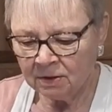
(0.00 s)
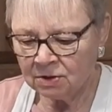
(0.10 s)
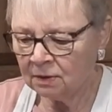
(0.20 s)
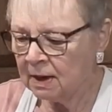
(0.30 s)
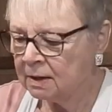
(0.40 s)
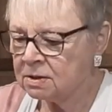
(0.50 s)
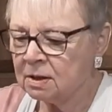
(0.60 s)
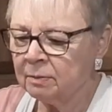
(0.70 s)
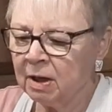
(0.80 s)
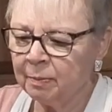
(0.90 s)
So that's
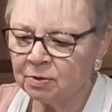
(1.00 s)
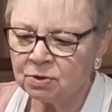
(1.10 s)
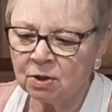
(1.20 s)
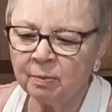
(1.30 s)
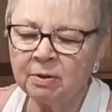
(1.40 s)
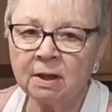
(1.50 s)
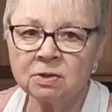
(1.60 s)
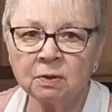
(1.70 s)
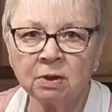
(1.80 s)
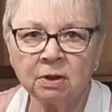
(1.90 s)
their maple syrup, and
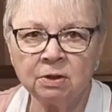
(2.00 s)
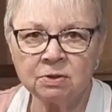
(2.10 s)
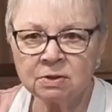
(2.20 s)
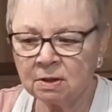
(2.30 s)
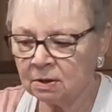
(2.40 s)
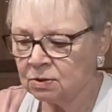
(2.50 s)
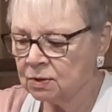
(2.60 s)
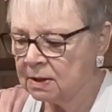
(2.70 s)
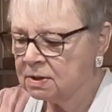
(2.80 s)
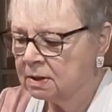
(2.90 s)
that's what we're going to use in the
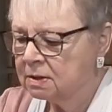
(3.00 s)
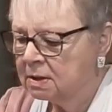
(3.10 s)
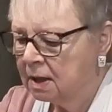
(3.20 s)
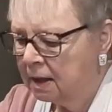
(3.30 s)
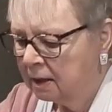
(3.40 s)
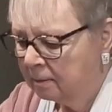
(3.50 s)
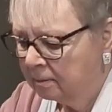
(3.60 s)
dressing today.